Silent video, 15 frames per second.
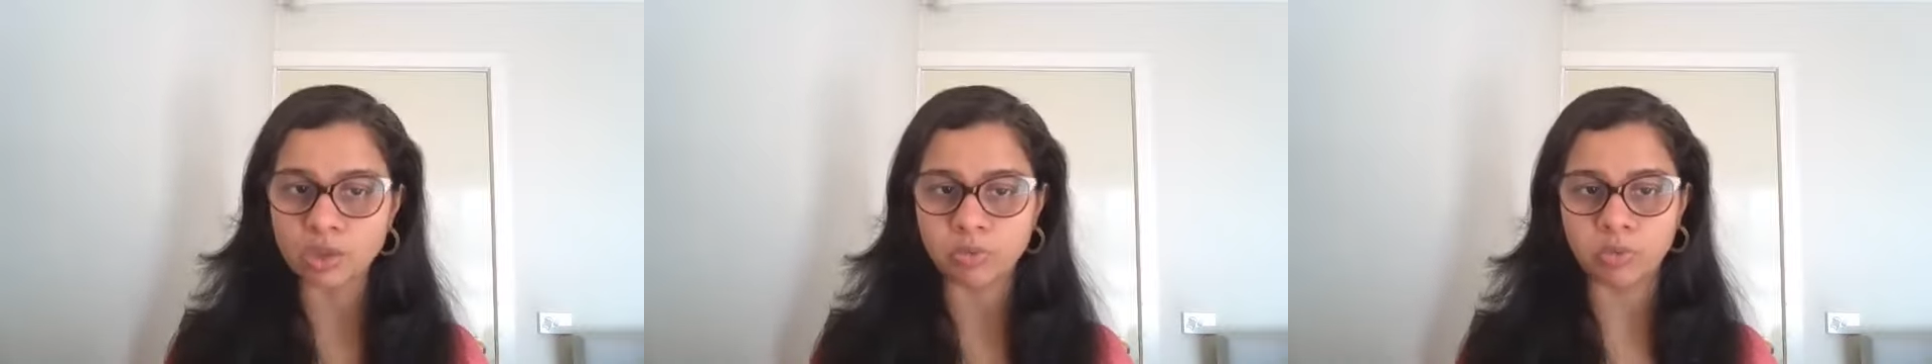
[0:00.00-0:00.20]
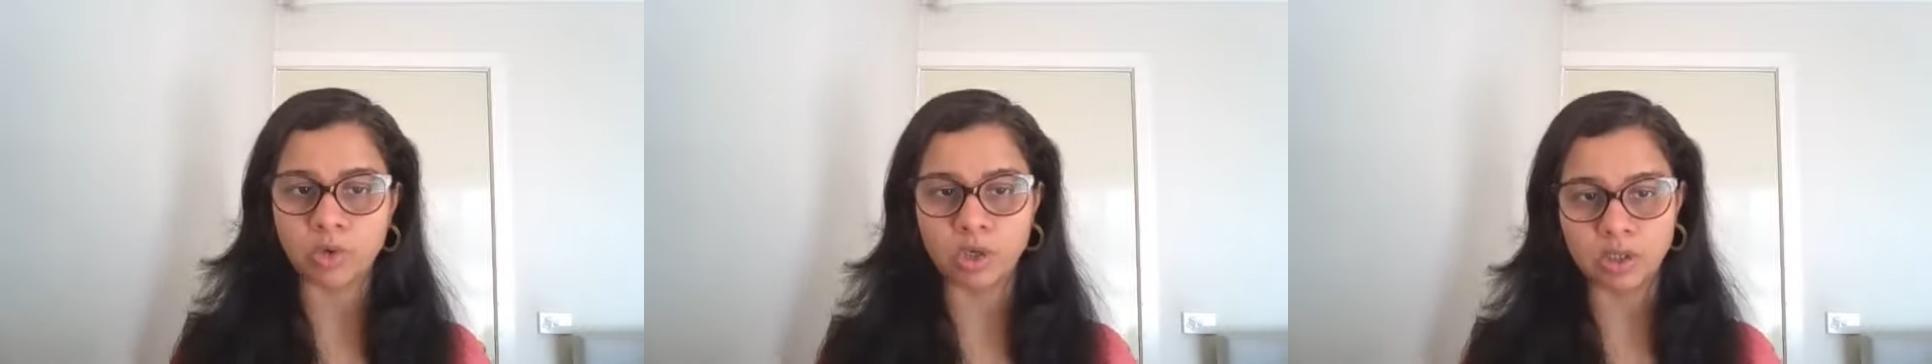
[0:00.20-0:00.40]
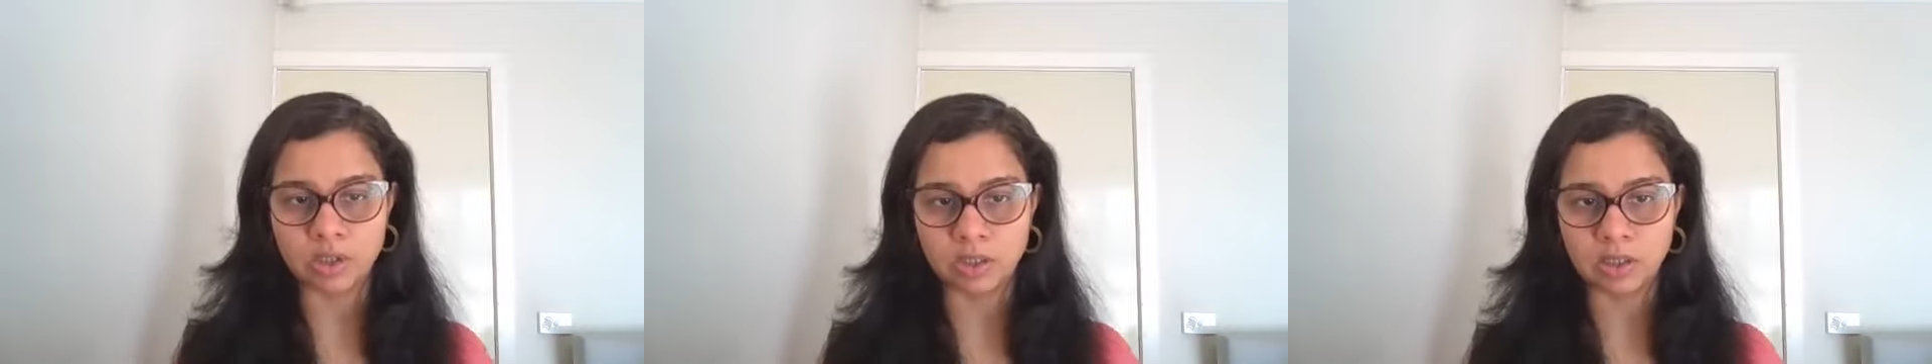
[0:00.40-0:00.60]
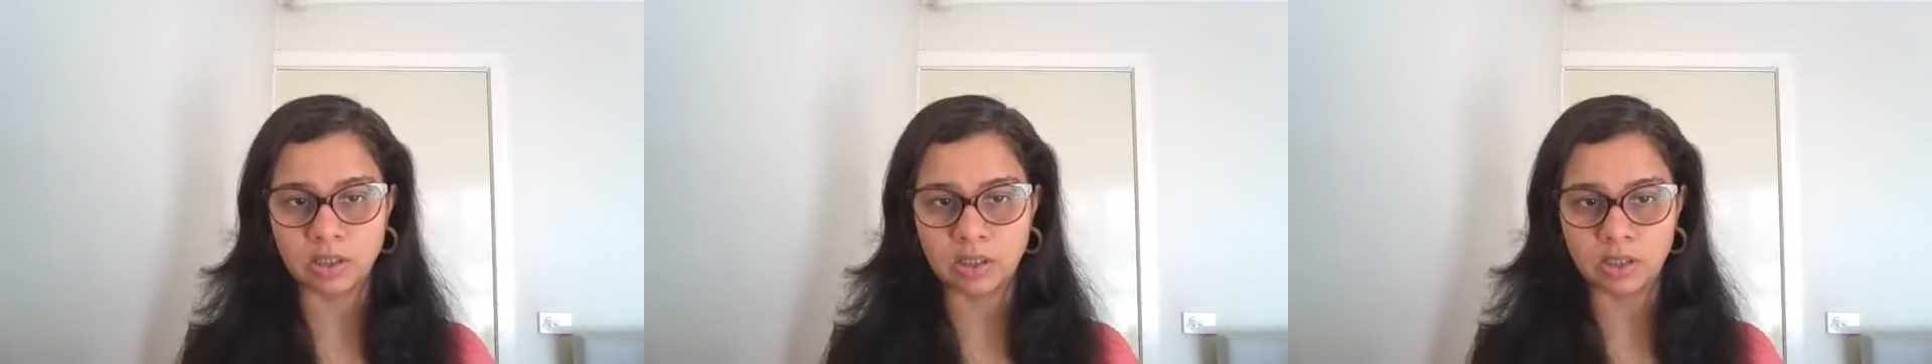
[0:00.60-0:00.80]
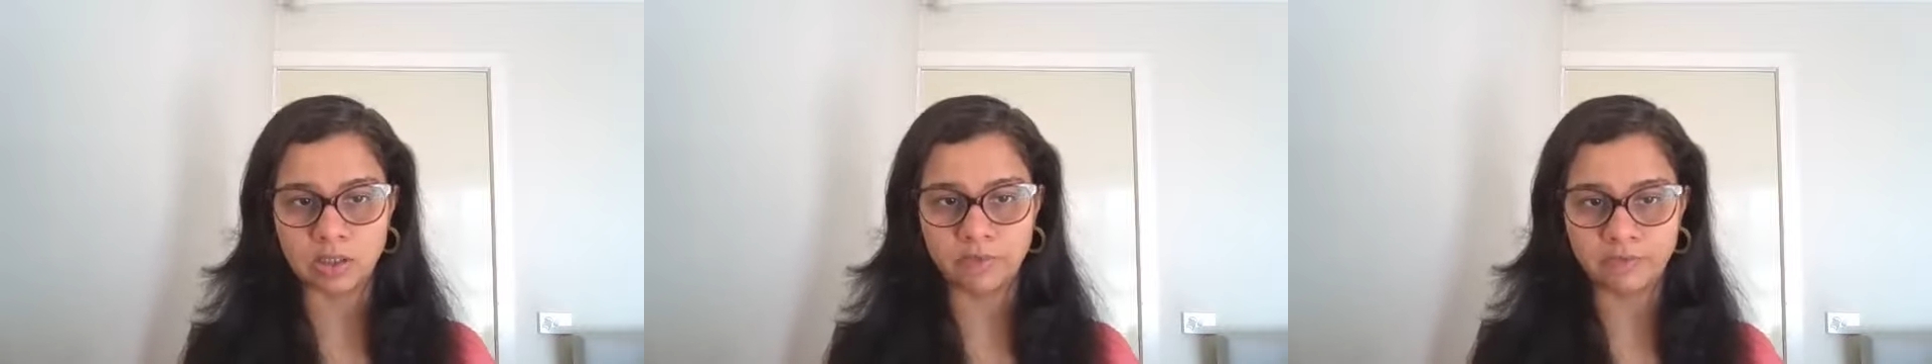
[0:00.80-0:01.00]
want
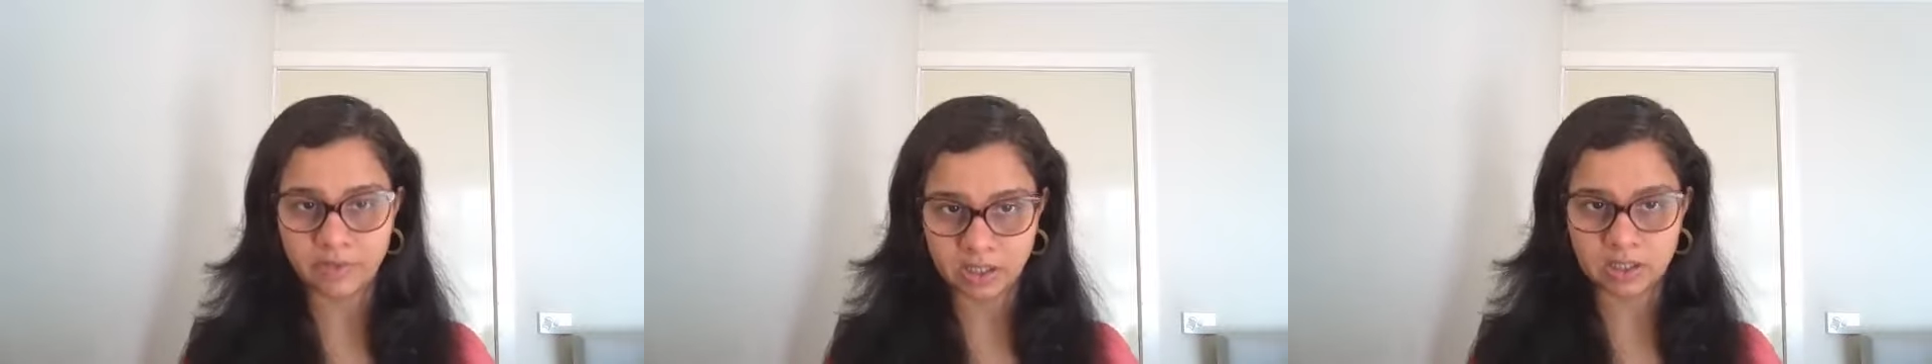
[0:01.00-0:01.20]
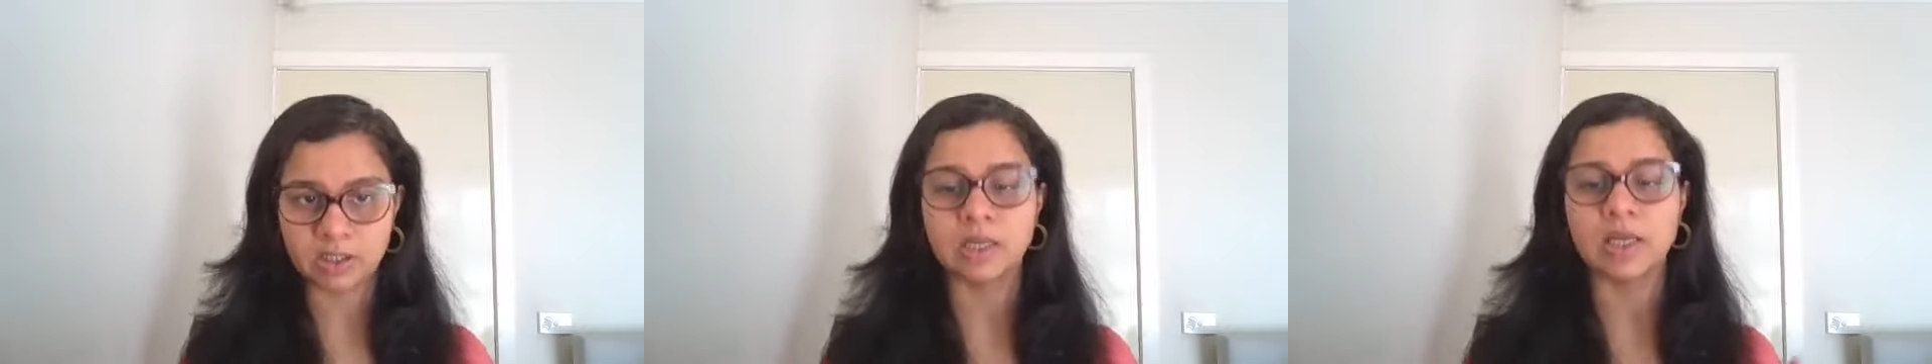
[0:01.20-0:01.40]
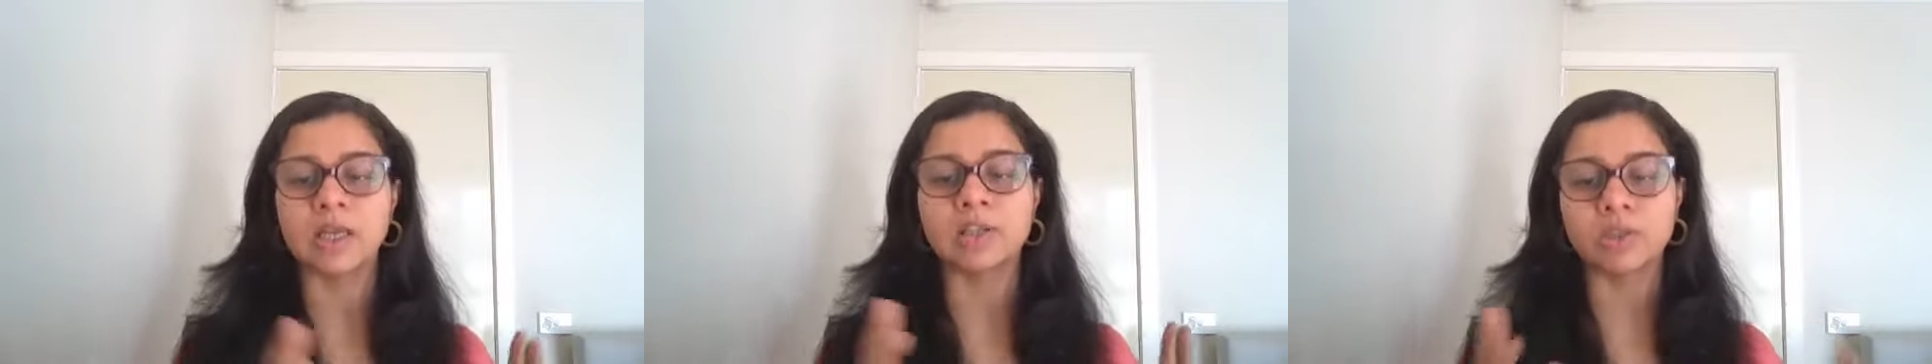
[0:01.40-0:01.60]
the fixed glass,